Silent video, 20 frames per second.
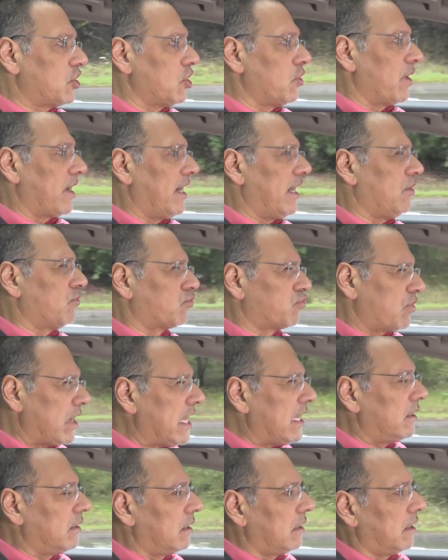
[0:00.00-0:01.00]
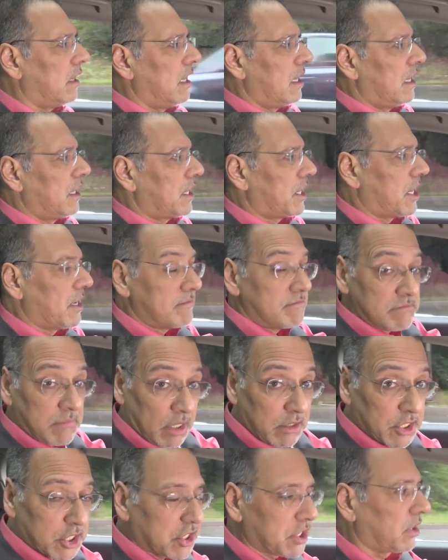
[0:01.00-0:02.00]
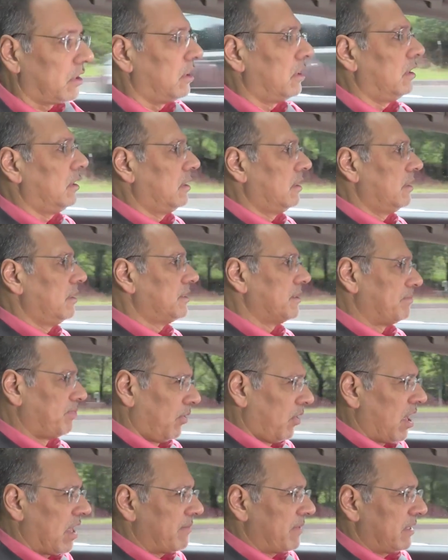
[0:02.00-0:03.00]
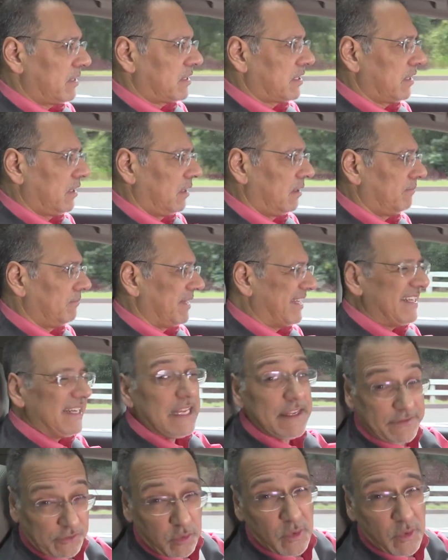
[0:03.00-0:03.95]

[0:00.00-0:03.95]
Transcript: due in any real commercial deployment till at least